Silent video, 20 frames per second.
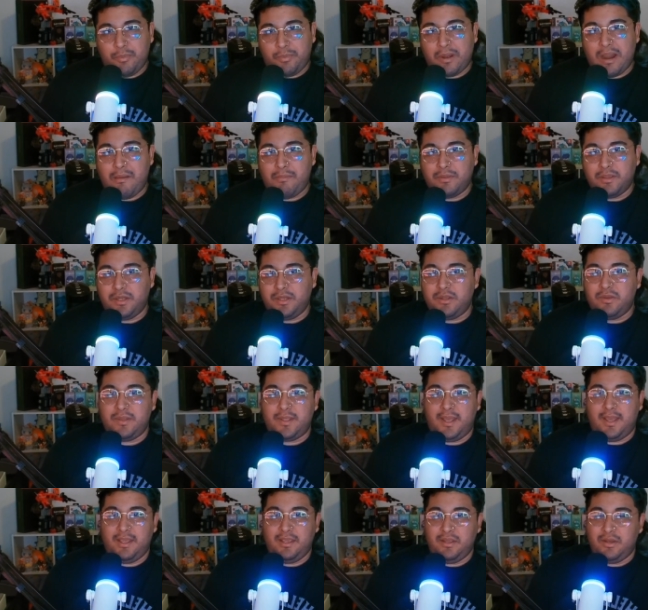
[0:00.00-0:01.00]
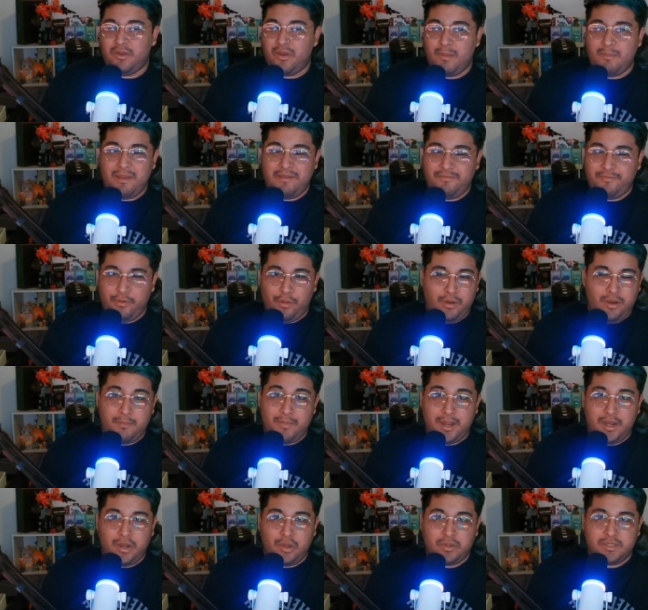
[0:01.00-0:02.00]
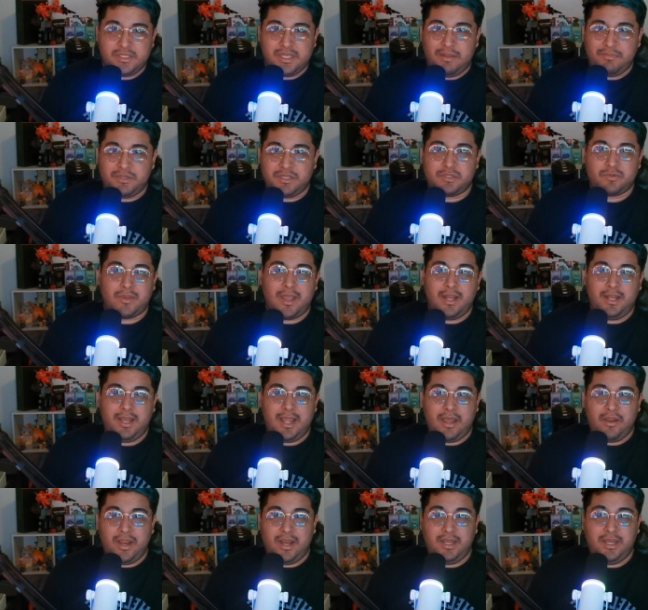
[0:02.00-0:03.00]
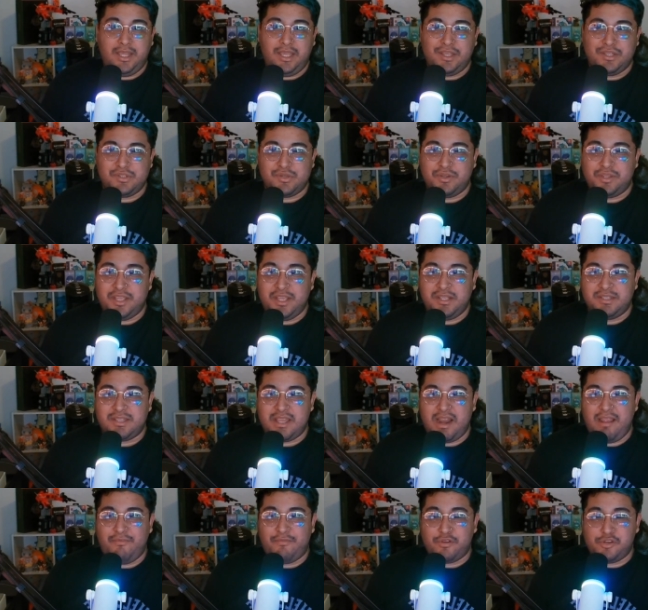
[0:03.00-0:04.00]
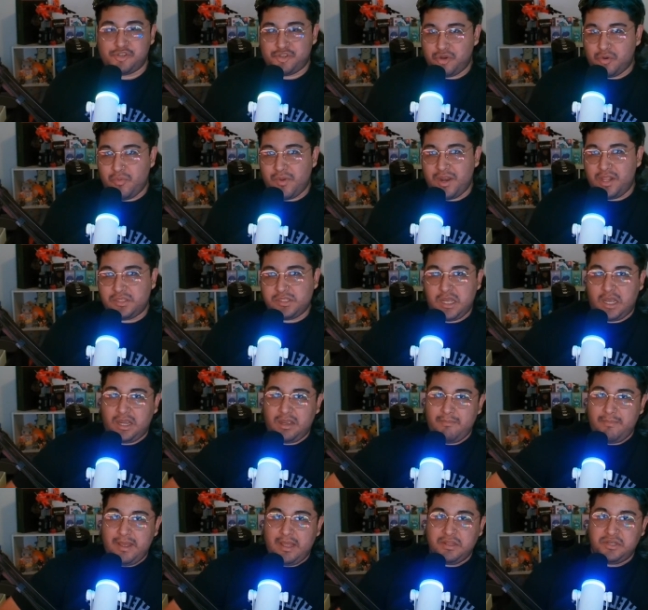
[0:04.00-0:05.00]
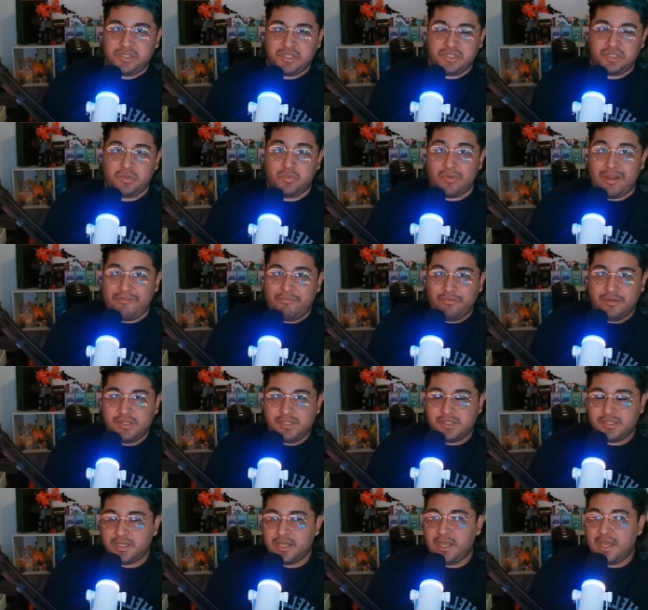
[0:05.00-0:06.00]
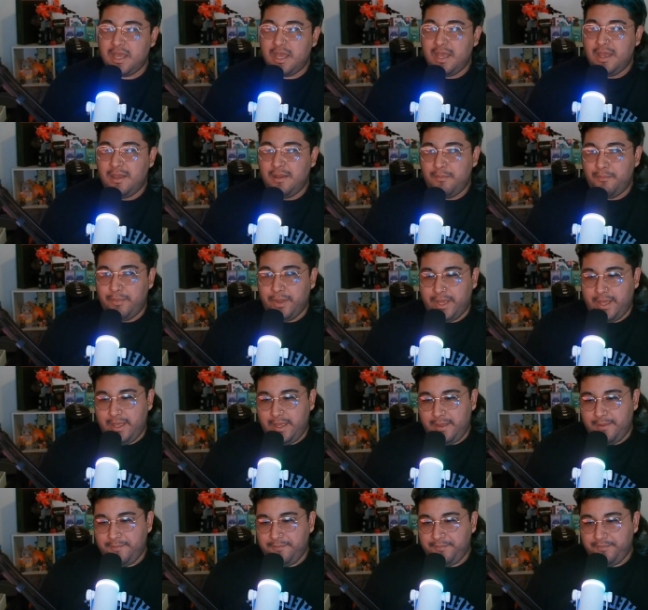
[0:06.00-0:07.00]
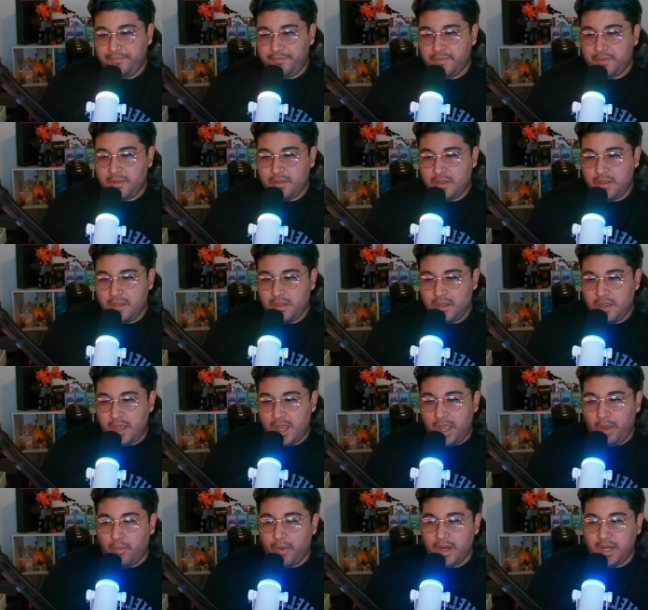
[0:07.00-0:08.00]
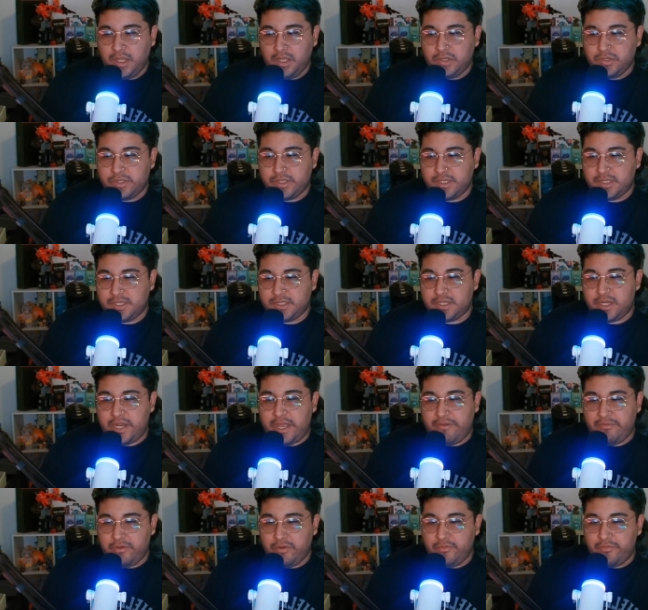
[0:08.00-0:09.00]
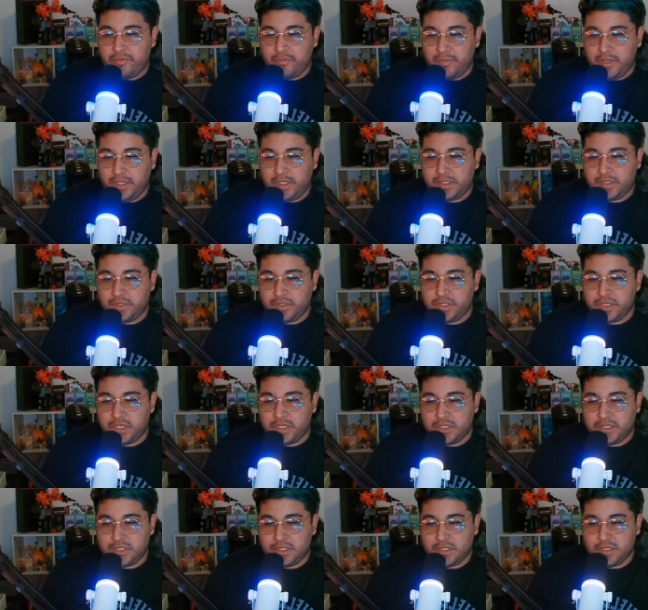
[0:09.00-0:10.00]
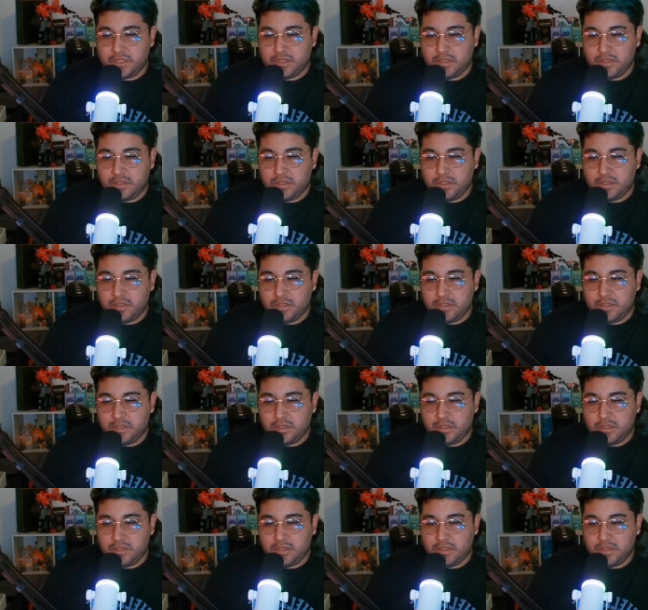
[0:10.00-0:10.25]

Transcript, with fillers: probably do that you know on my phone on my notes app just write down ideas or things that i for sure want to talk about just to reference but i want to use this as an avenue for me to just